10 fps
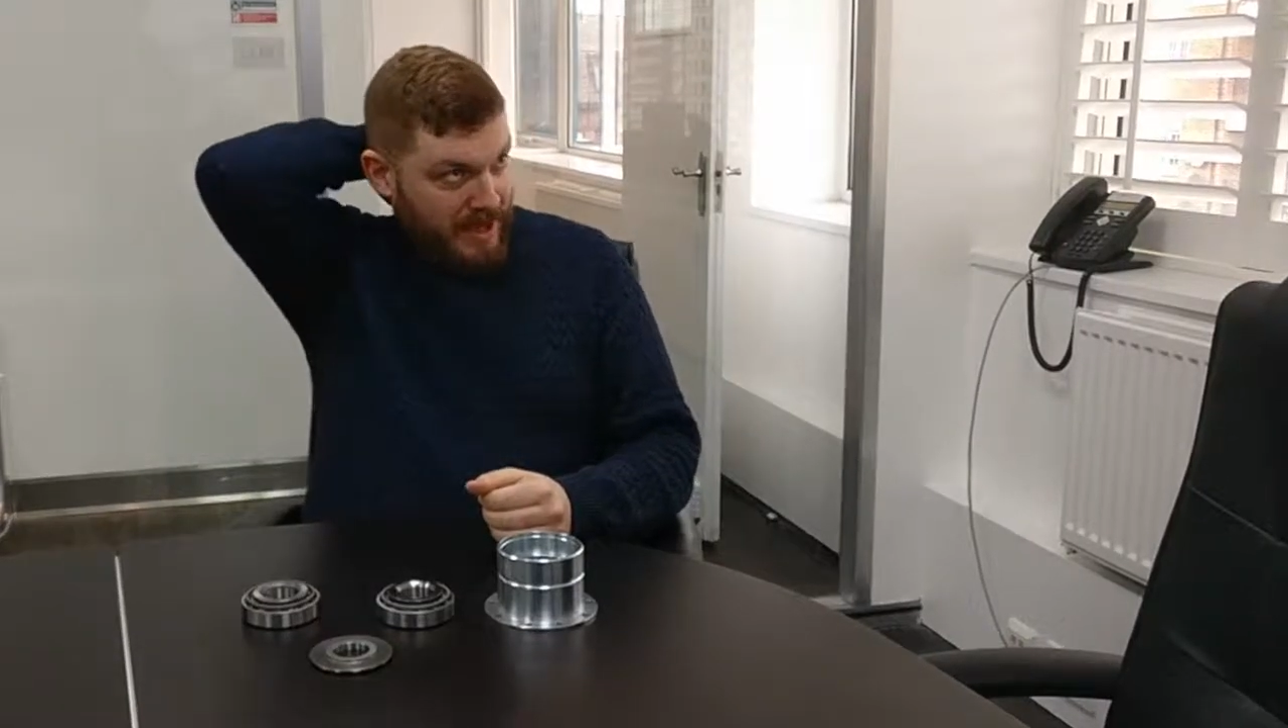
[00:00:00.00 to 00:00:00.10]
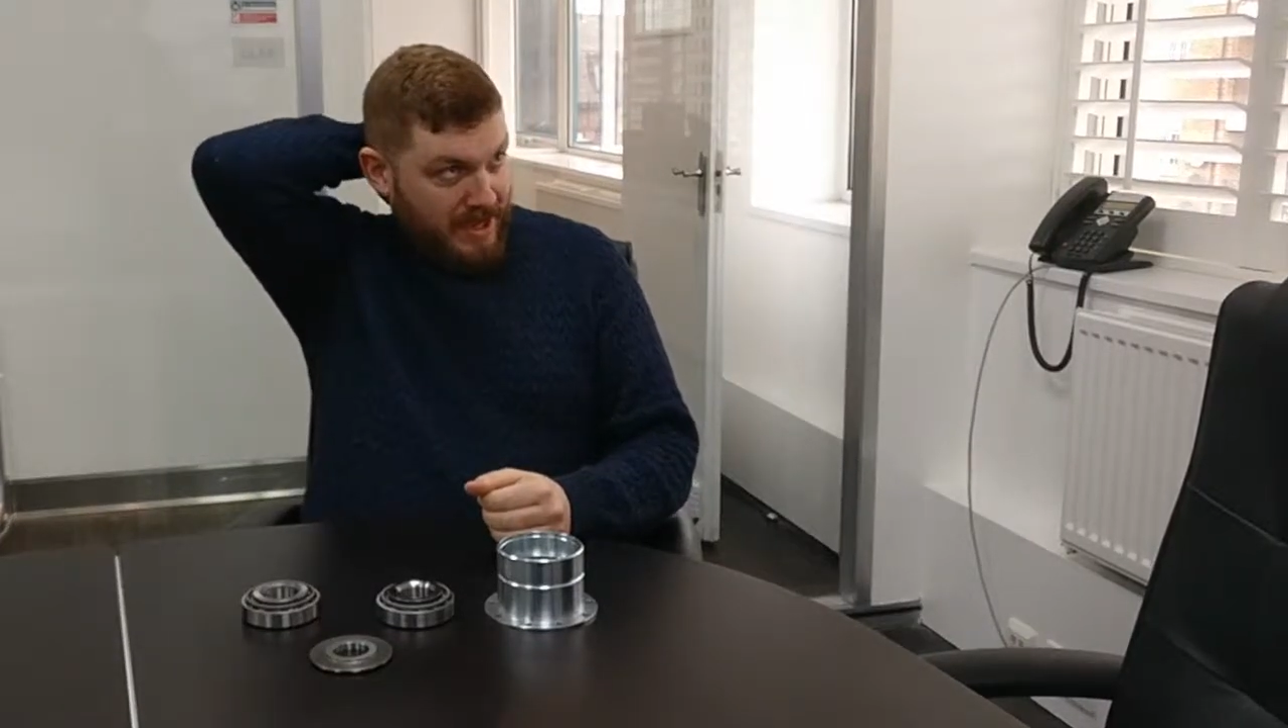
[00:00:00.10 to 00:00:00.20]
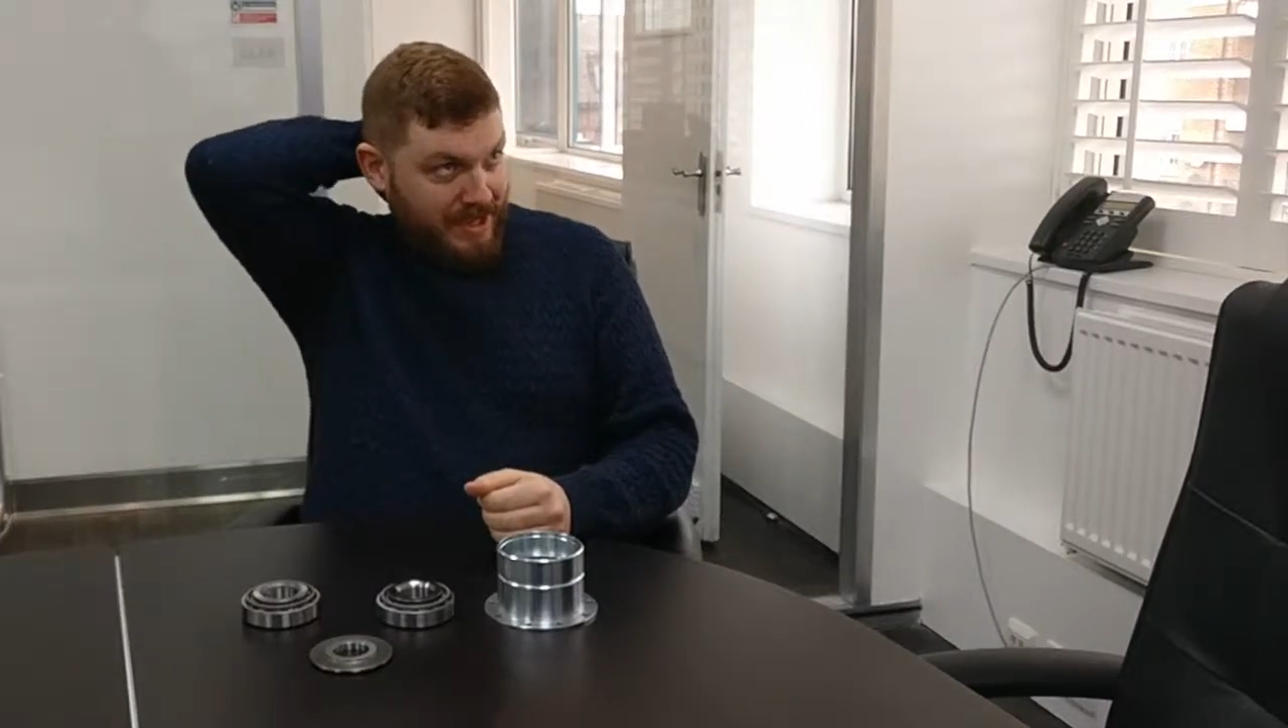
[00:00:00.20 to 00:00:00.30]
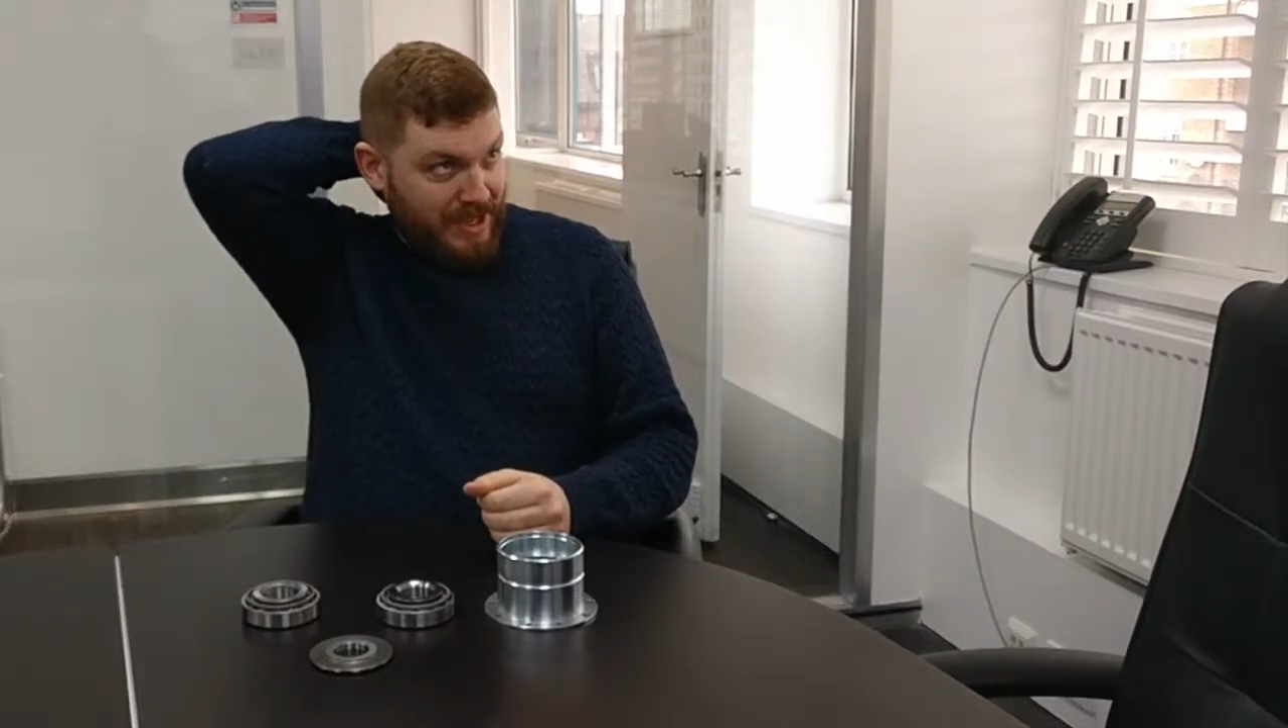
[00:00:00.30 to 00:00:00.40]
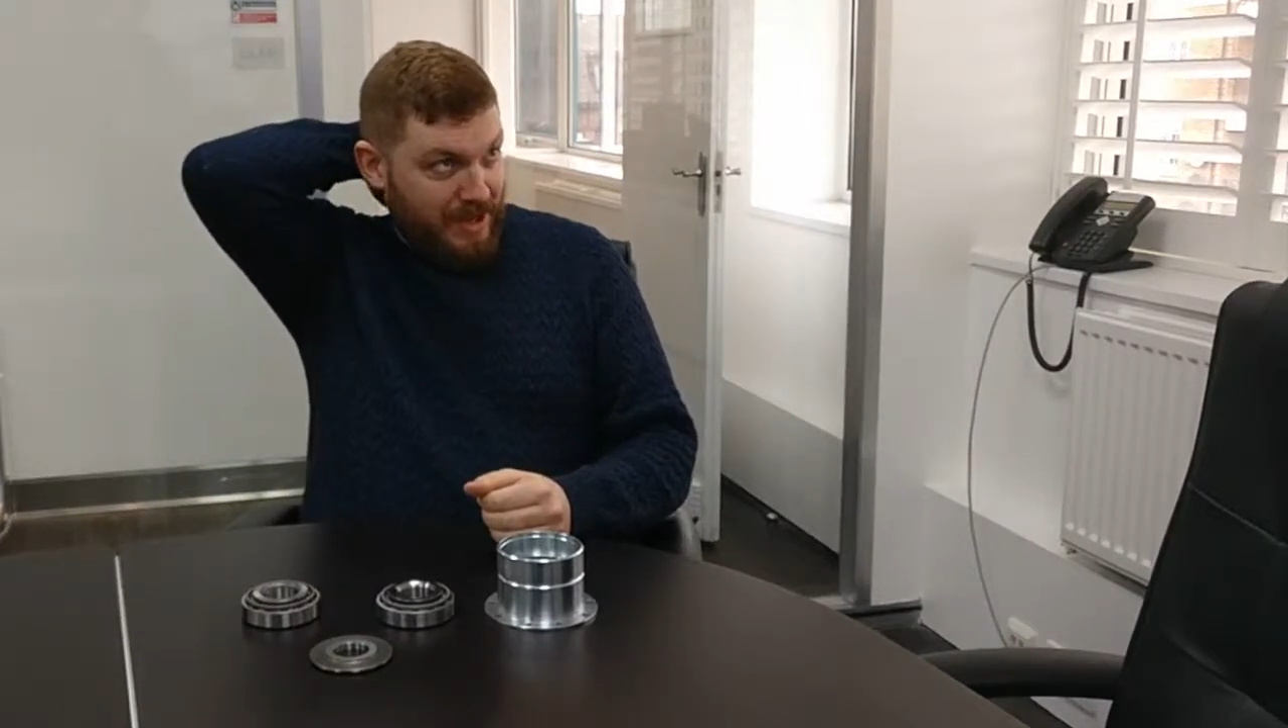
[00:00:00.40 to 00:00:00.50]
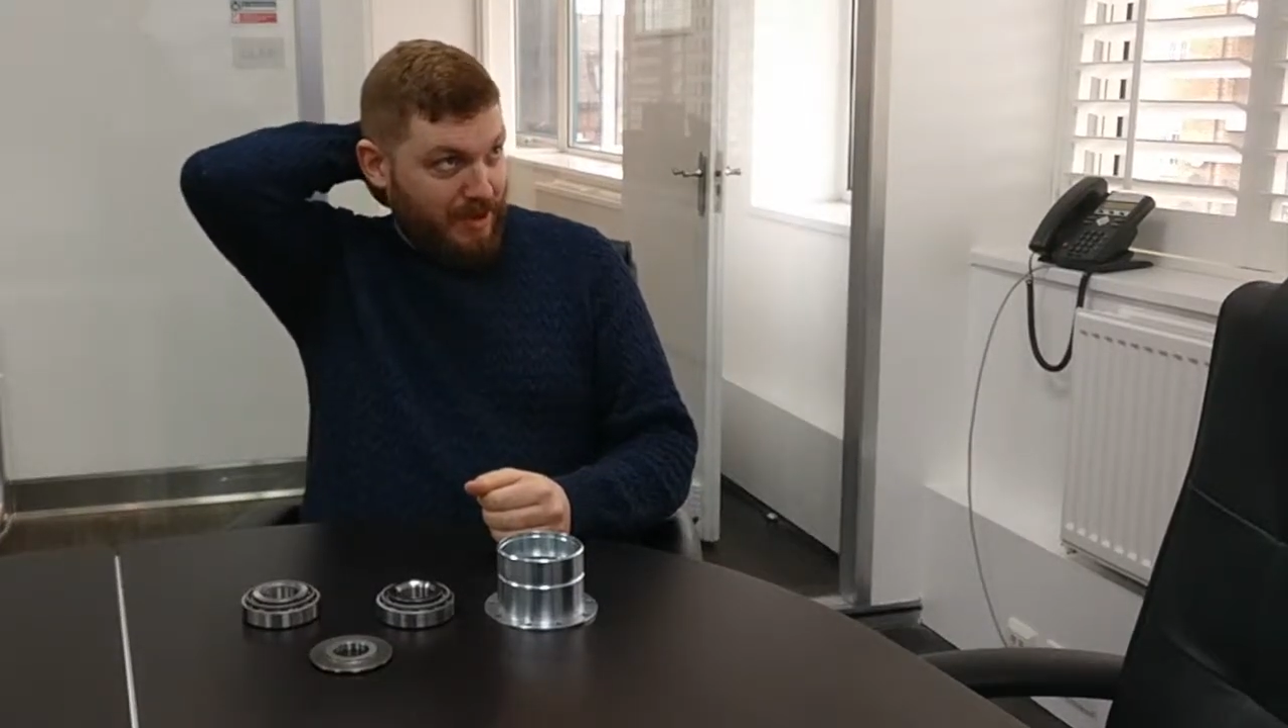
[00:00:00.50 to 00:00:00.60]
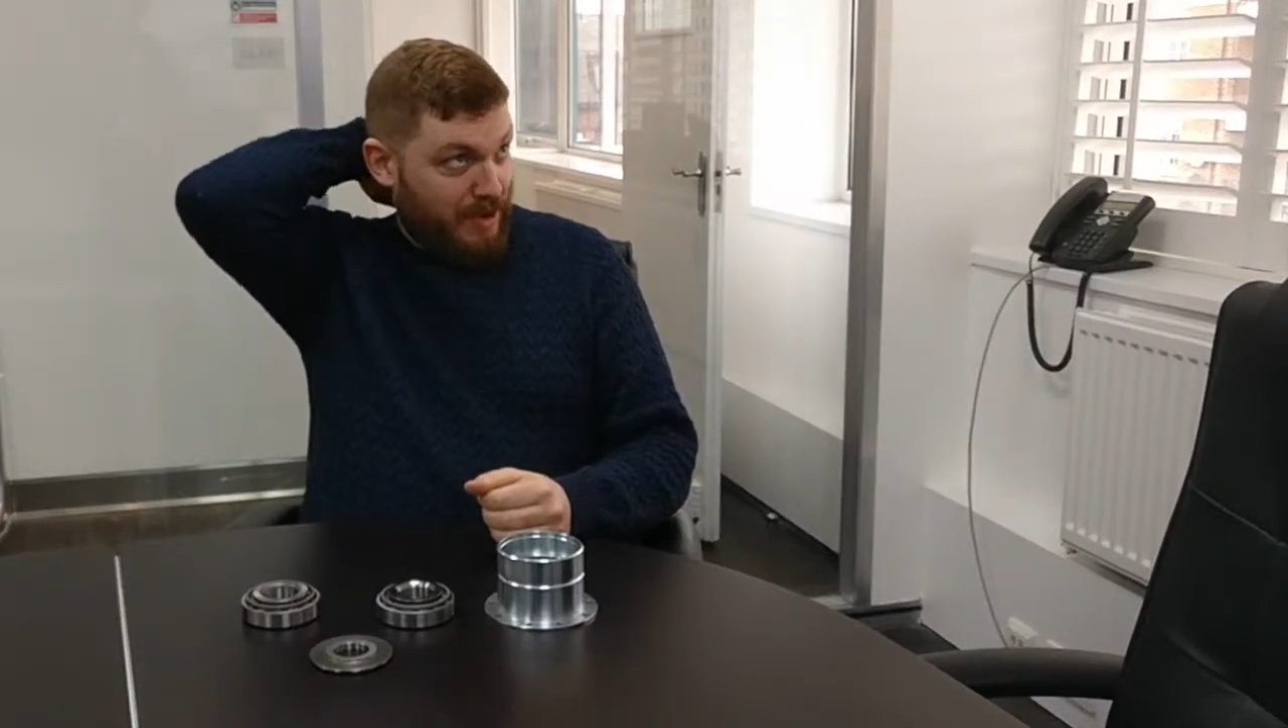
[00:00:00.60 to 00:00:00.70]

So